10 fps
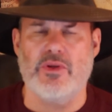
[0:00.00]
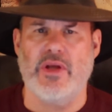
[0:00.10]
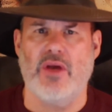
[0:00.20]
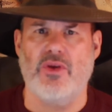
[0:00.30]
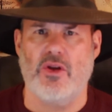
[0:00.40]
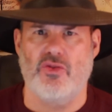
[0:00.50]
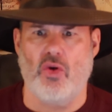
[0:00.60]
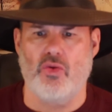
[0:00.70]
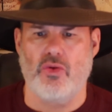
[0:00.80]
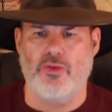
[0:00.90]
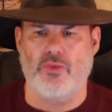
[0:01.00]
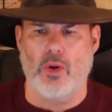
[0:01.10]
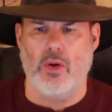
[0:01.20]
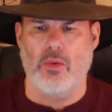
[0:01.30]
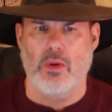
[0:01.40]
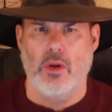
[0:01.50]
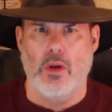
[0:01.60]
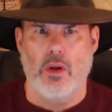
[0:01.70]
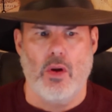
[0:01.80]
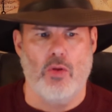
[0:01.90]
takes on a socialist road,
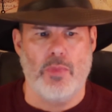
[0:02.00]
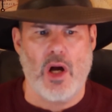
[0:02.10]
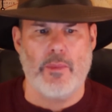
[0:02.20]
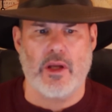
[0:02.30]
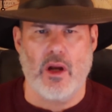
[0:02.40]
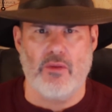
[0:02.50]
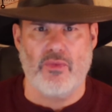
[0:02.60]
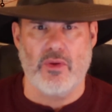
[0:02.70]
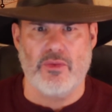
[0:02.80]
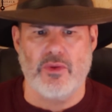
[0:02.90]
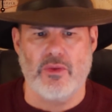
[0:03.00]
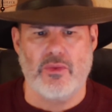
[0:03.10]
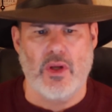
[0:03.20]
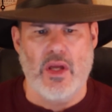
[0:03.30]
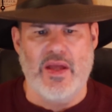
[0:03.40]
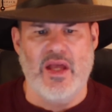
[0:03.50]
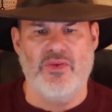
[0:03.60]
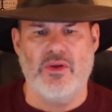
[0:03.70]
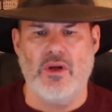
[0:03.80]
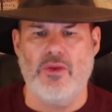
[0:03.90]
Obamacare for instance,
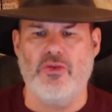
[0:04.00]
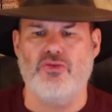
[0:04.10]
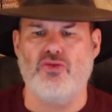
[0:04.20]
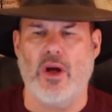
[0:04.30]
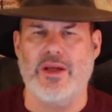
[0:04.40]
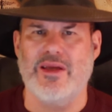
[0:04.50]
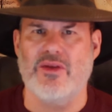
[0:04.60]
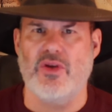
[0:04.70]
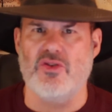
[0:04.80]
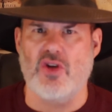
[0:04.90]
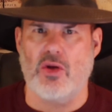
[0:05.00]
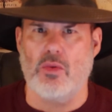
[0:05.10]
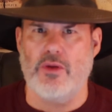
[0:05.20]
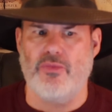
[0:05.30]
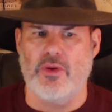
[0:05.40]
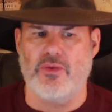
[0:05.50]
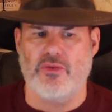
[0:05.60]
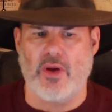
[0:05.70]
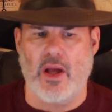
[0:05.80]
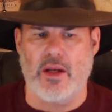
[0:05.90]
is another strike against a genuinely free
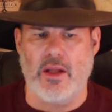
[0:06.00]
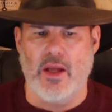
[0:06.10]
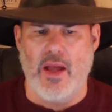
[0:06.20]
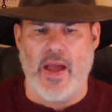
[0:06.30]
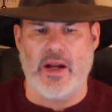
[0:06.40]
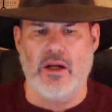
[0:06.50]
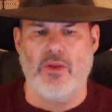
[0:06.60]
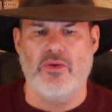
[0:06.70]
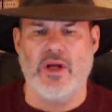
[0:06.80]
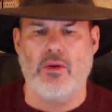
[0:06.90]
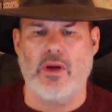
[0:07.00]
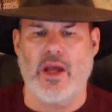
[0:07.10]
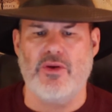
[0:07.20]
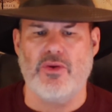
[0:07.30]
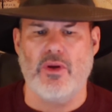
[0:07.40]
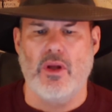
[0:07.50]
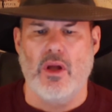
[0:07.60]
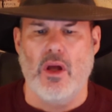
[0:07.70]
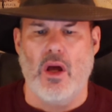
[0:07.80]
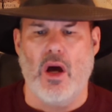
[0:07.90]
society and another degradation
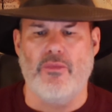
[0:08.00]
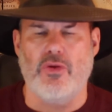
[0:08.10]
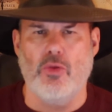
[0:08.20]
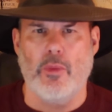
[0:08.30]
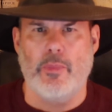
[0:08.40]
of human